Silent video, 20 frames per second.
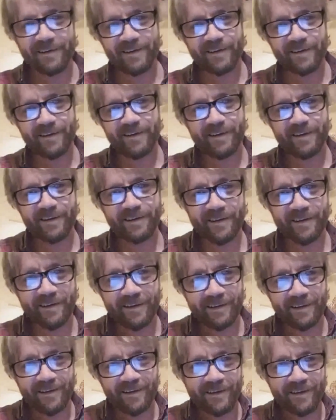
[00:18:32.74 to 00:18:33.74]

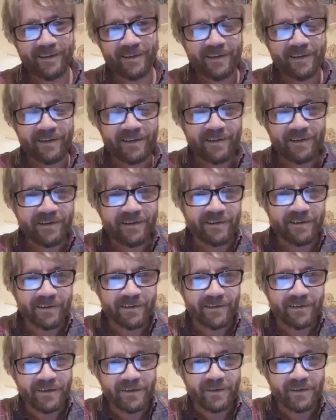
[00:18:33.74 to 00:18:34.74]

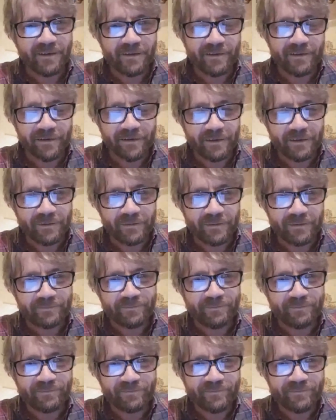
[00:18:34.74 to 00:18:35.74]

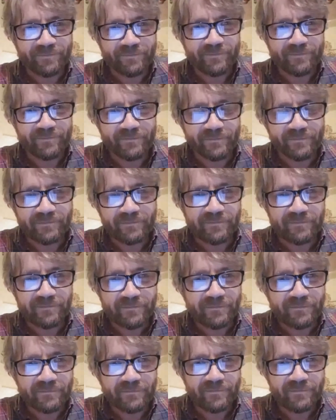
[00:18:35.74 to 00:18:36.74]

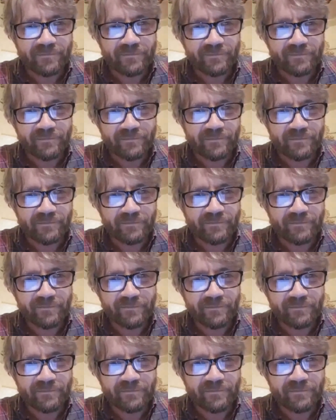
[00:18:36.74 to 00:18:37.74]

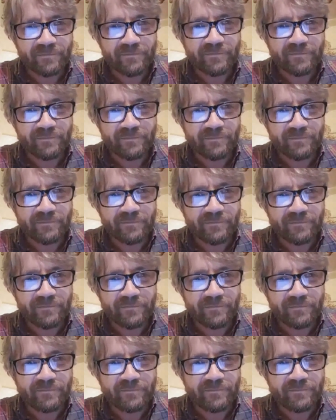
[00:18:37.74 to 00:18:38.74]

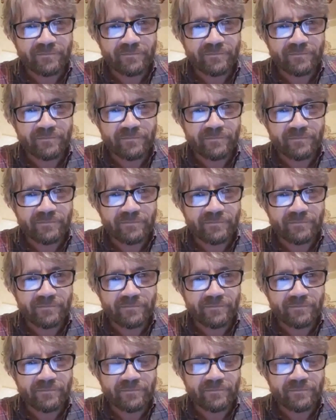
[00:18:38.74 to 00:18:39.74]

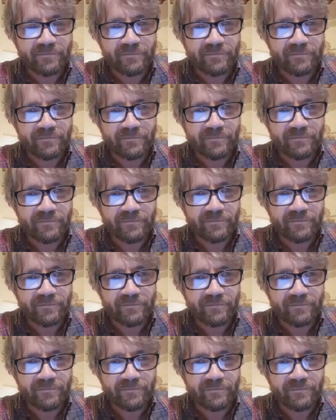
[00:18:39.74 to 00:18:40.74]
The person shown says nothing.